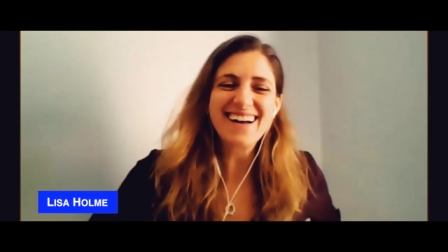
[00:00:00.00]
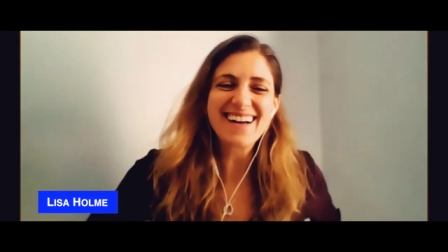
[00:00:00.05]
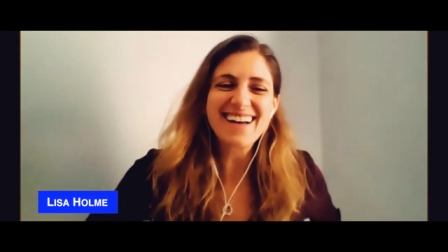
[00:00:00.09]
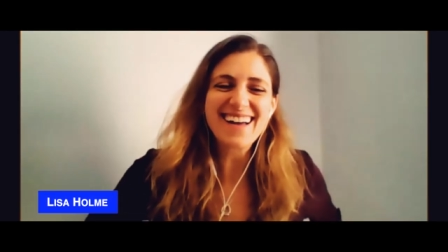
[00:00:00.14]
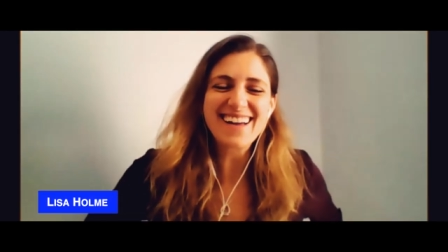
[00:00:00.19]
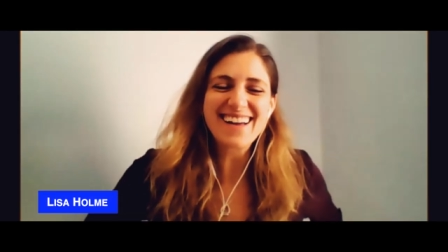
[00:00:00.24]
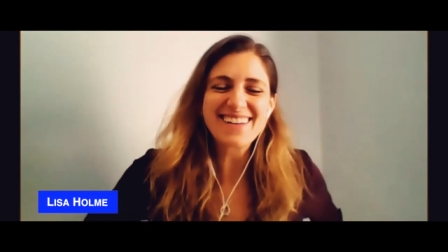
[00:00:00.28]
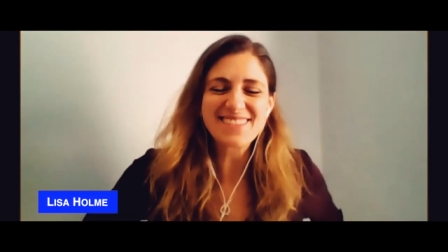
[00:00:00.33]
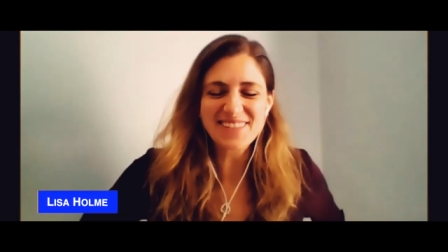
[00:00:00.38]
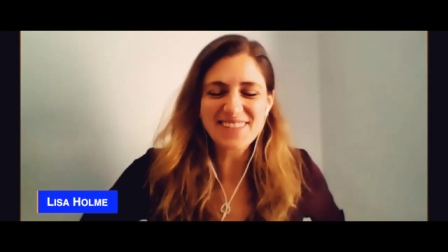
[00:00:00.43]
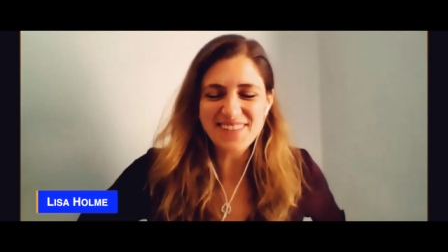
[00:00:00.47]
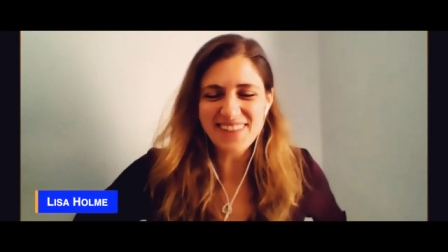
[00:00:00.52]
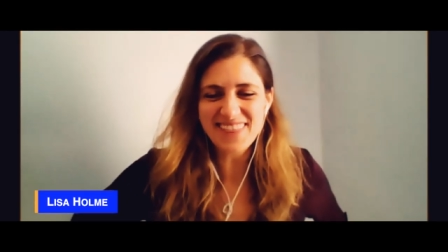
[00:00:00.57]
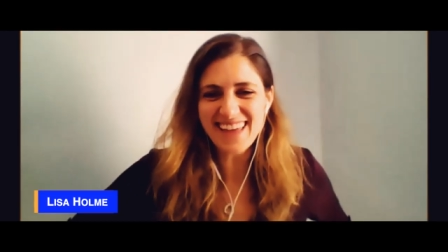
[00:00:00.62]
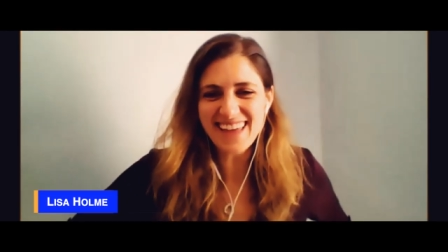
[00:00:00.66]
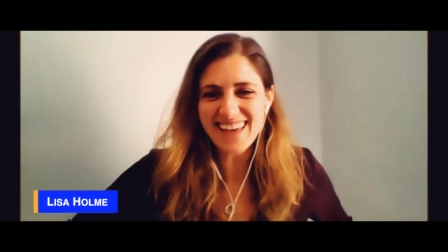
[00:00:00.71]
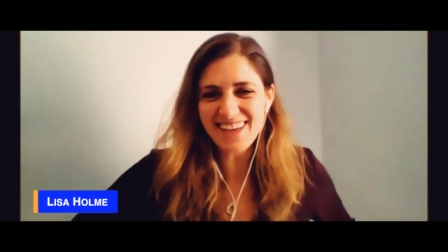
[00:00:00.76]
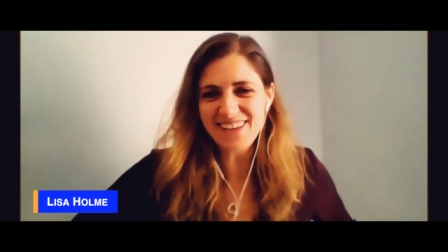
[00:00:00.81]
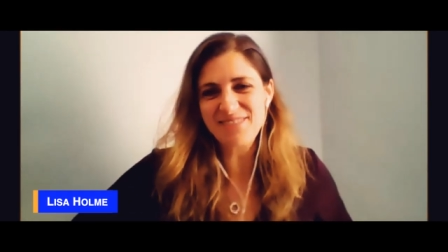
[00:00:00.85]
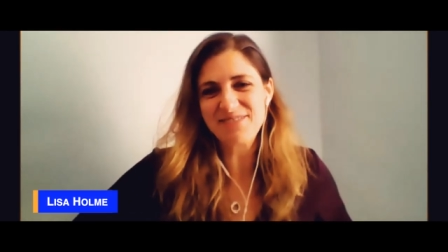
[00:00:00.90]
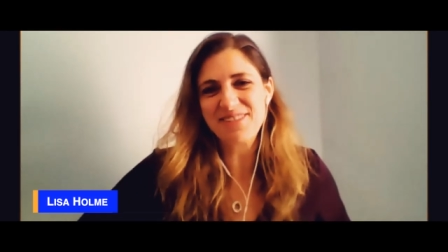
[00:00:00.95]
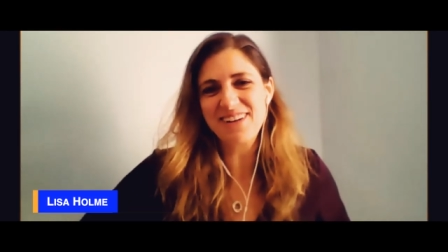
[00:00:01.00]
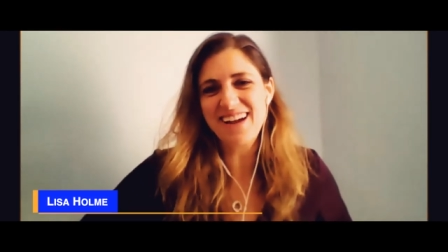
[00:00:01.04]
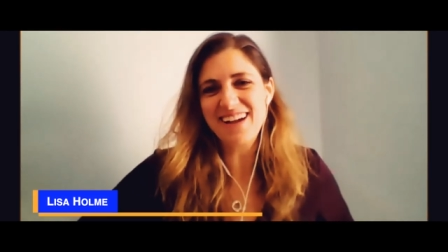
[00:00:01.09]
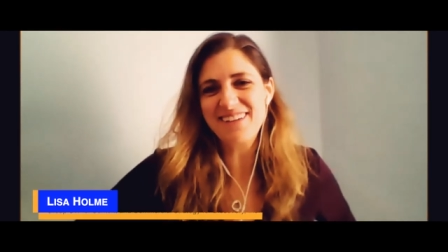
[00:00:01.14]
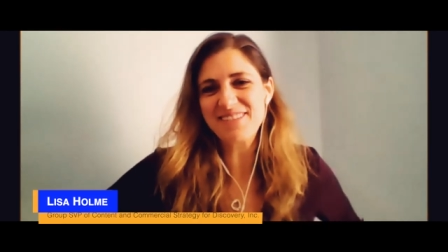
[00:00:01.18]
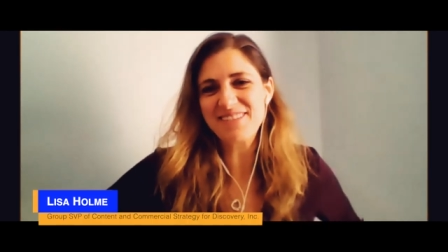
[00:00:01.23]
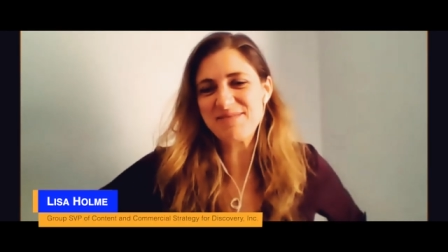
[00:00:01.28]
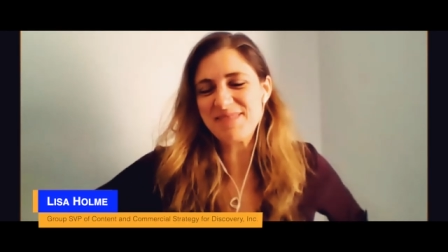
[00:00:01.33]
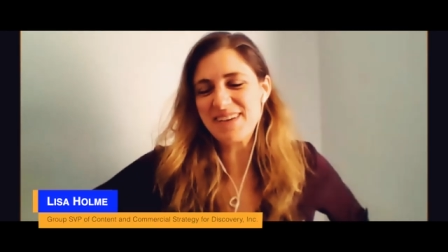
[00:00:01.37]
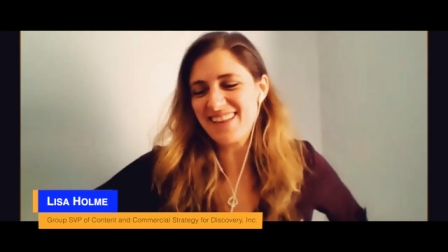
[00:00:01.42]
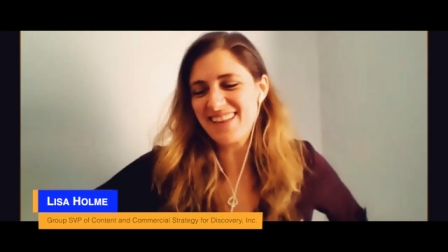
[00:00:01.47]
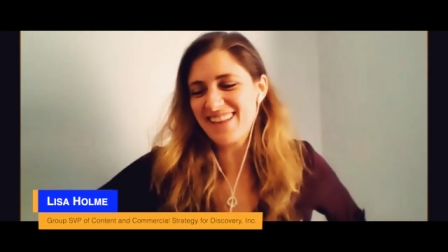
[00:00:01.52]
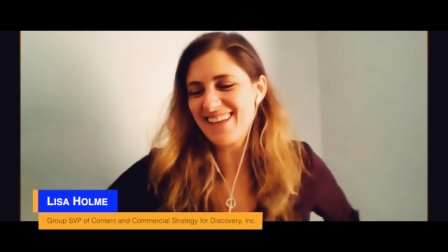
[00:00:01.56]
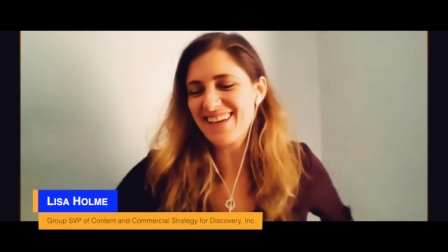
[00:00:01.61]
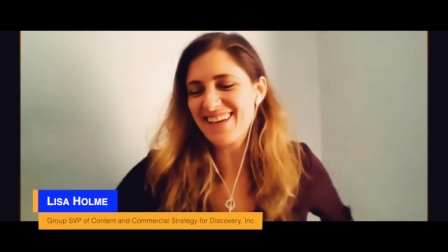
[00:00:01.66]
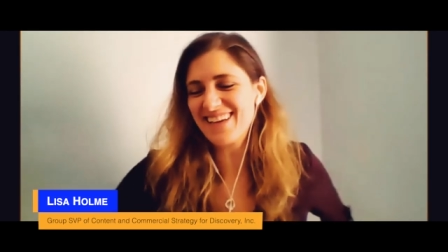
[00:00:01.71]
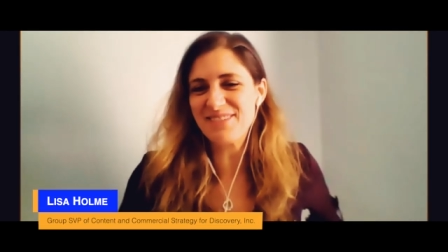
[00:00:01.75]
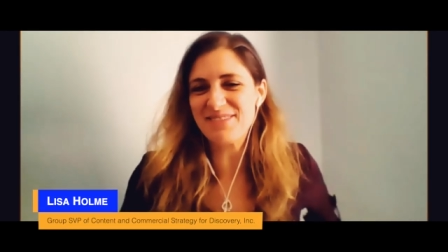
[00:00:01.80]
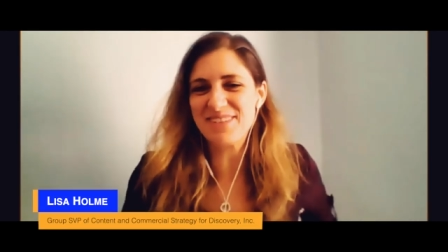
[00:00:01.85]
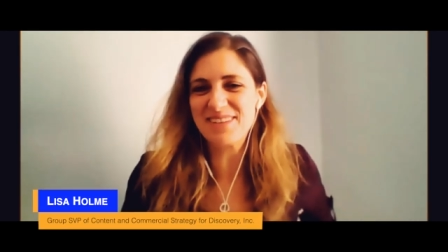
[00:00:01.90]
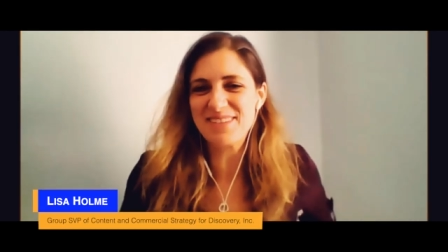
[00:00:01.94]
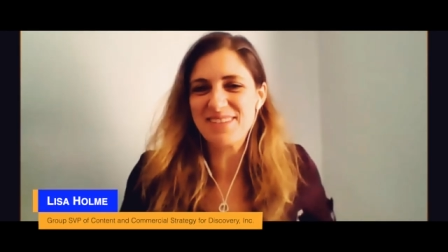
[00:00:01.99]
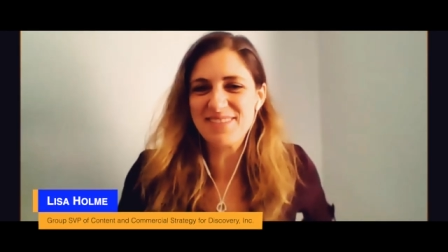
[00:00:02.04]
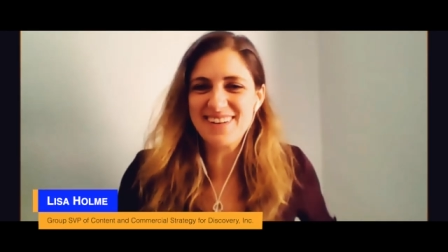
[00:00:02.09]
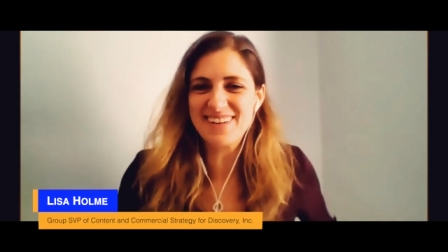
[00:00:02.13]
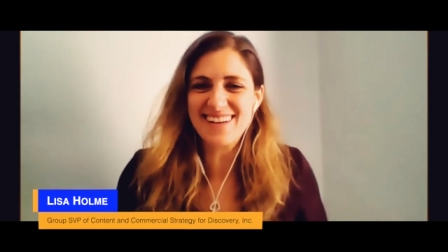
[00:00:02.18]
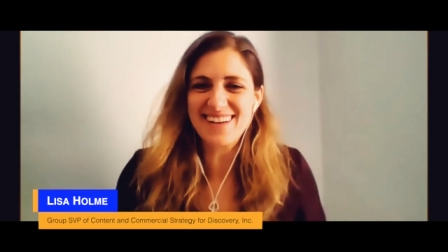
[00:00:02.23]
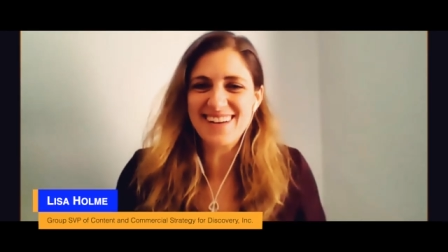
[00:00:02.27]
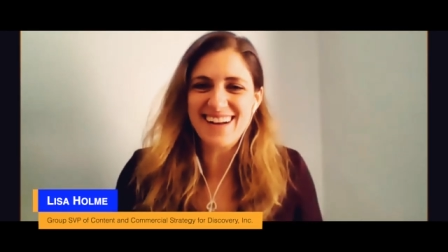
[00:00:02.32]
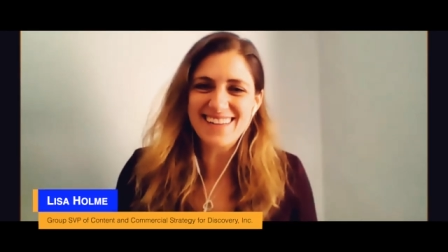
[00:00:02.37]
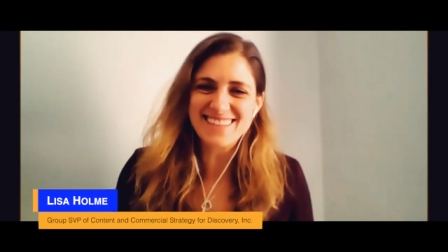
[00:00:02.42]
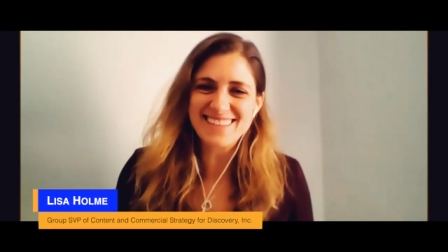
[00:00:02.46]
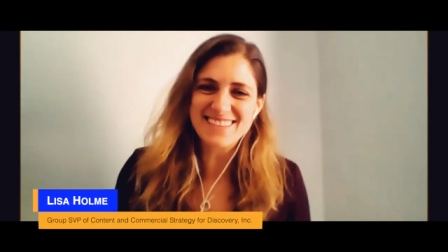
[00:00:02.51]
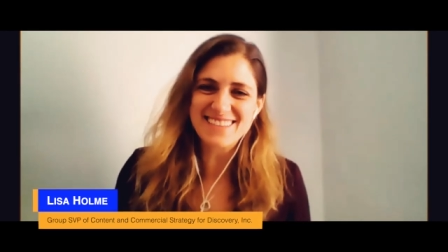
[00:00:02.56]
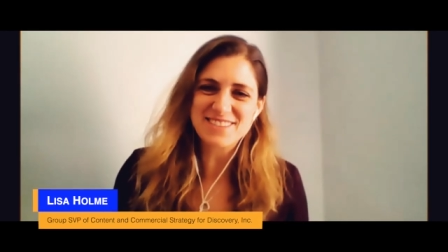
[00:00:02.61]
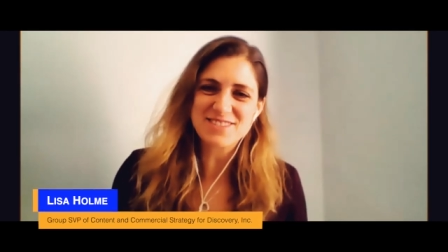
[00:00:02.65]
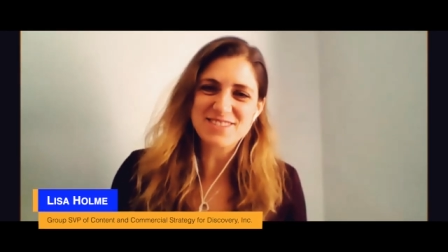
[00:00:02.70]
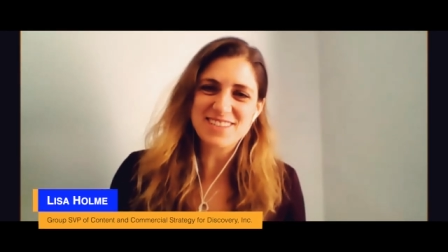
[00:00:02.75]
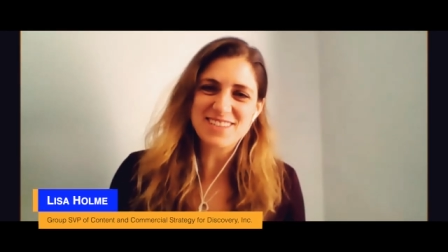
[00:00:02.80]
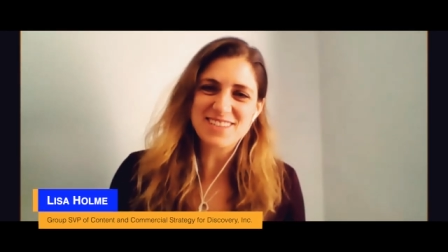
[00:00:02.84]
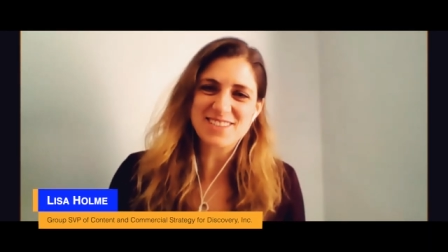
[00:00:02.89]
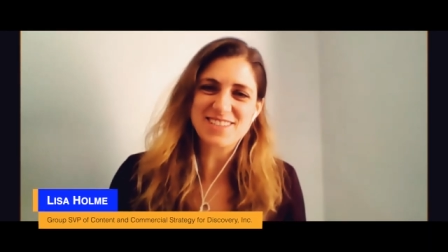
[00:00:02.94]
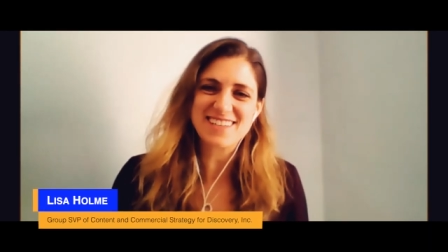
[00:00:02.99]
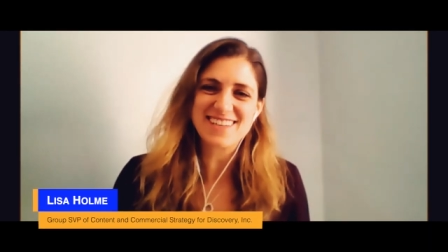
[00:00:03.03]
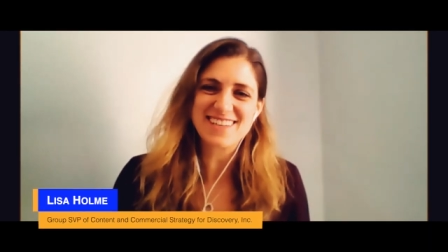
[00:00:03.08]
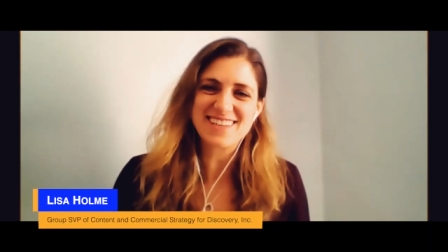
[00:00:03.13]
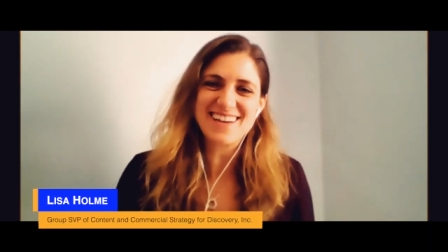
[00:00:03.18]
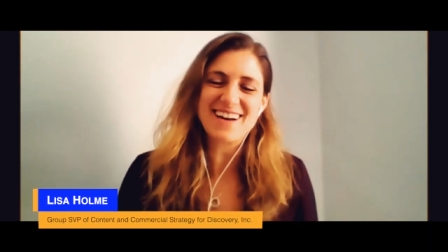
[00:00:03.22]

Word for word: Edward, well, thank you for having me, and thank you for the very kind introduction.